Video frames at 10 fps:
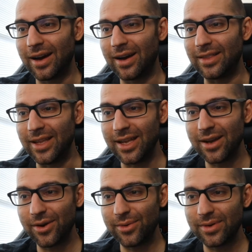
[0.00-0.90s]

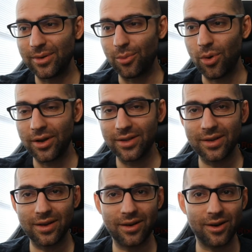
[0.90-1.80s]
Neo,
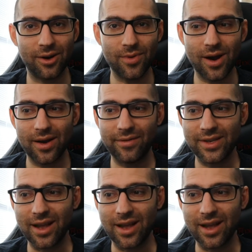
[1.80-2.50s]
one, arrives